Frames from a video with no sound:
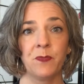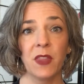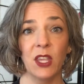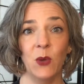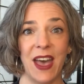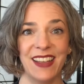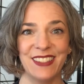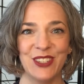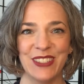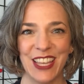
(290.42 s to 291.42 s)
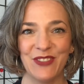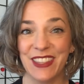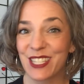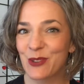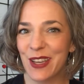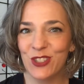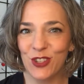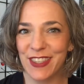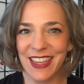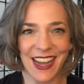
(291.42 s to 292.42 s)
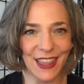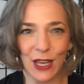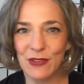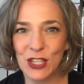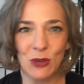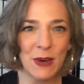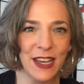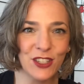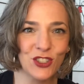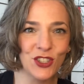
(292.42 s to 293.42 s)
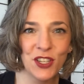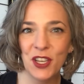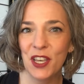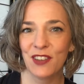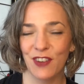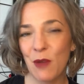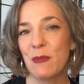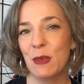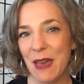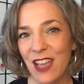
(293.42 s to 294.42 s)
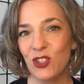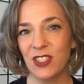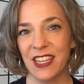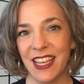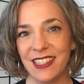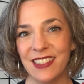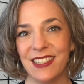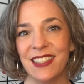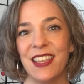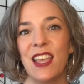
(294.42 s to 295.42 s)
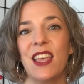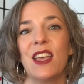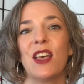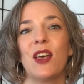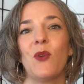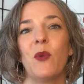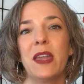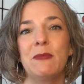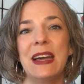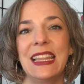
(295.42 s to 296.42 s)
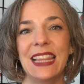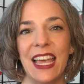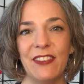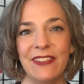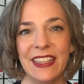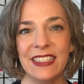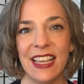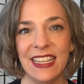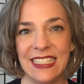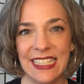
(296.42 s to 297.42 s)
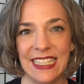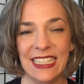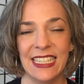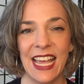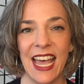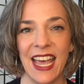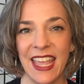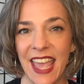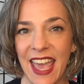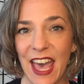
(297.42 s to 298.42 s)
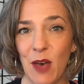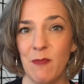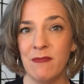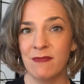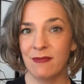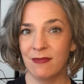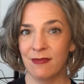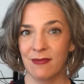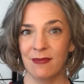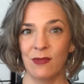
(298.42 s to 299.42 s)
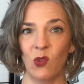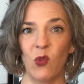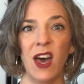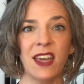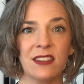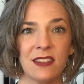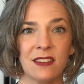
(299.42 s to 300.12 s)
You ask yourself this question that I love so much from the Passion Test. When my life is ideal, I am what?